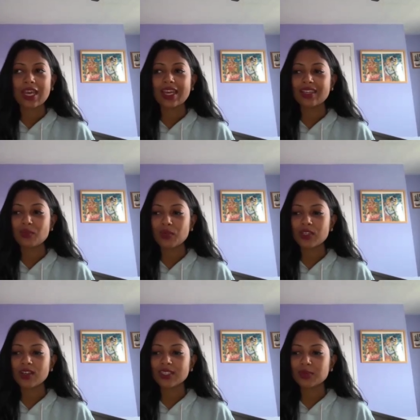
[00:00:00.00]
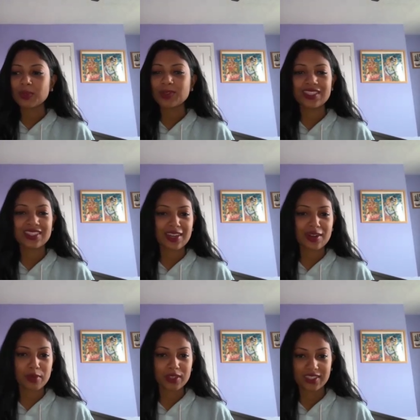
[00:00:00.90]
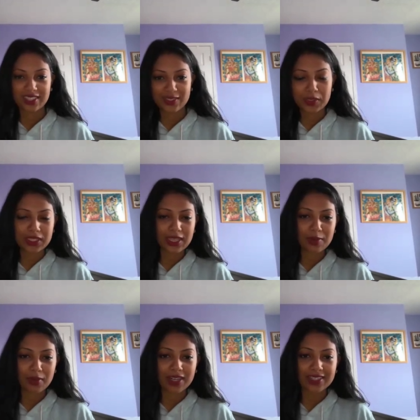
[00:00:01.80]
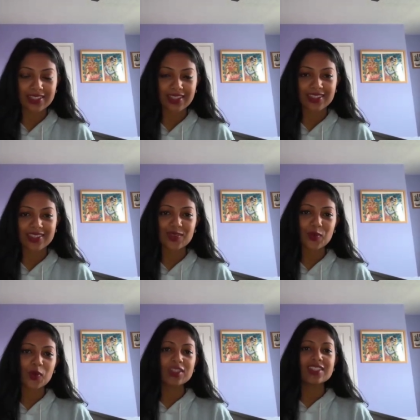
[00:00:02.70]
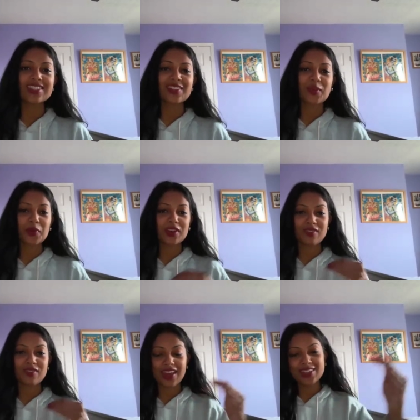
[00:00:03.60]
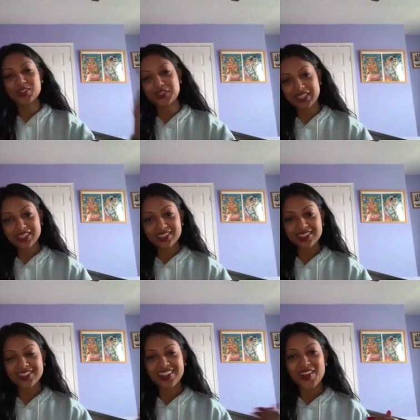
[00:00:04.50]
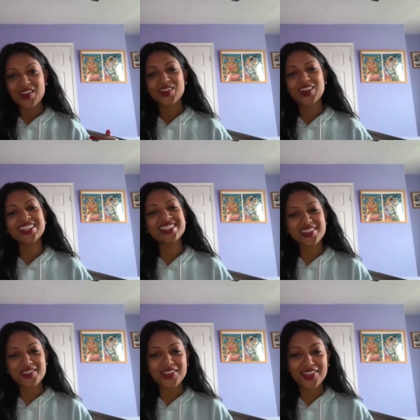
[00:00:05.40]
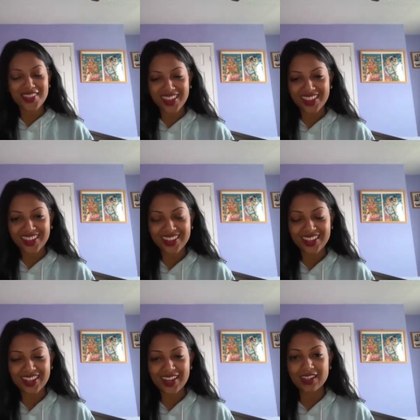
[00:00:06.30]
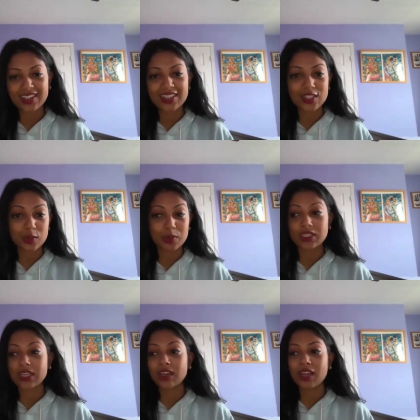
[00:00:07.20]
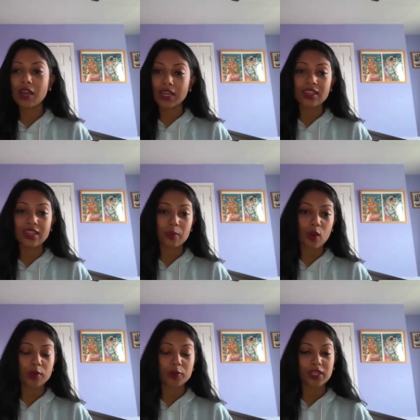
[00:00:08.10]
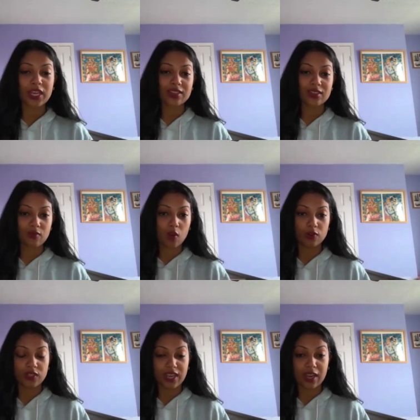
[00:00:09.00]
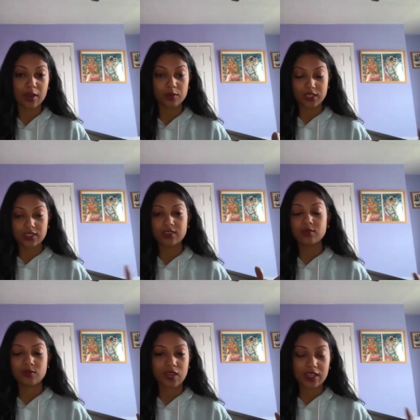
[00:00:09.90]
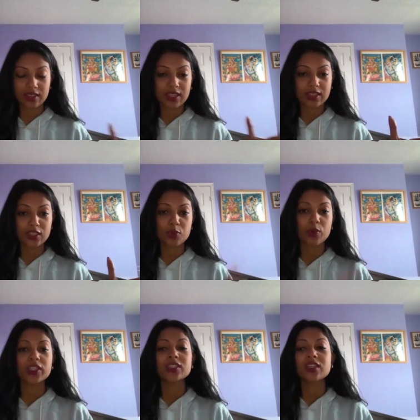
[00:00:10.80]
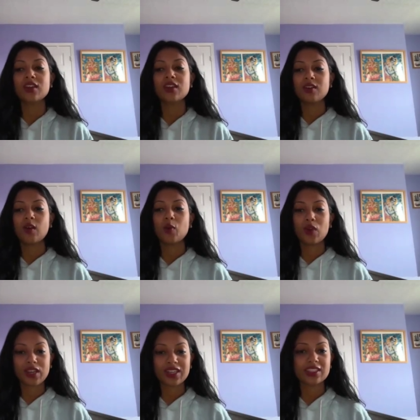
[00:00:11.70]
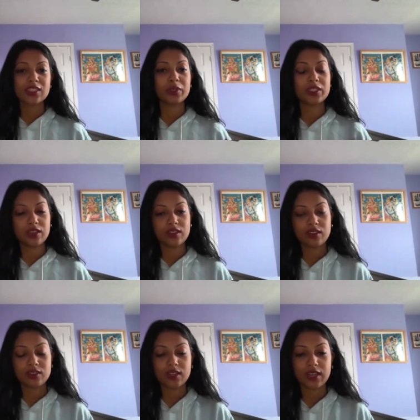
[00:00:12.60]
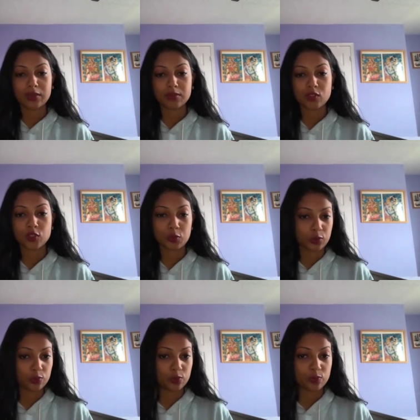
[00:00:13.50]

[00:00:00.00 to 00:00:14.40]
And we talked about sustainability, so let's come back to that. Once we entered it, what do you think needs to be done? And I think it probably has evolved now at this point on what needs to be done to